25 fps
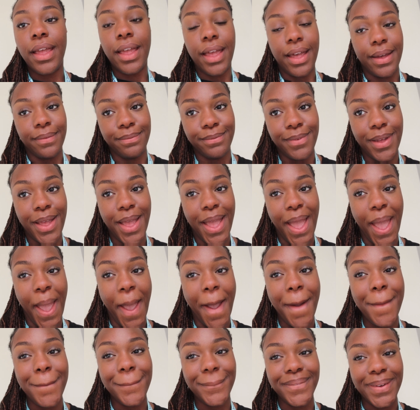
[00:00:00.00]
um,
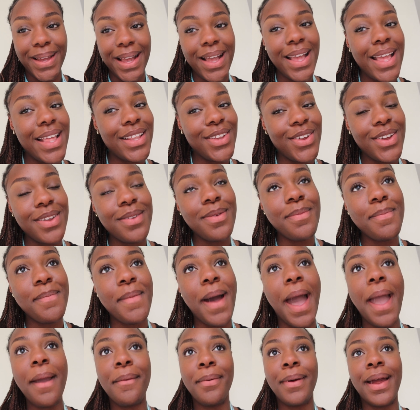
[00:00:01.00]
but during
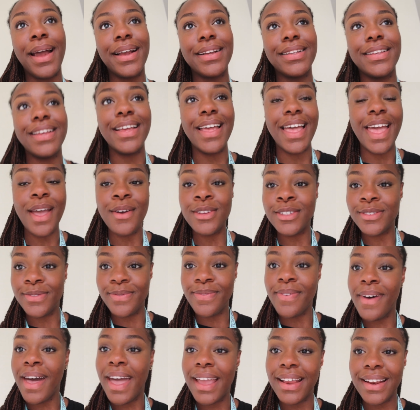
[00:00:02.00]
my practice, it was
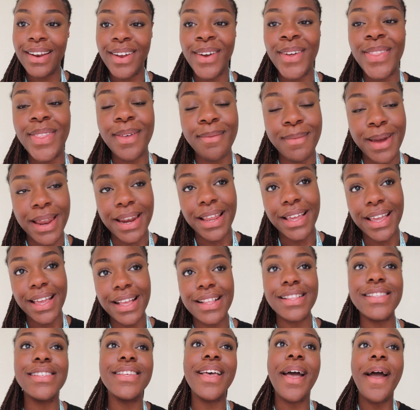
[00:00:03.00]
fine on the
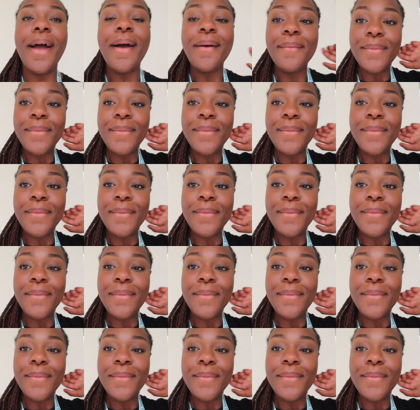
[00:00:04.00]
mannequins,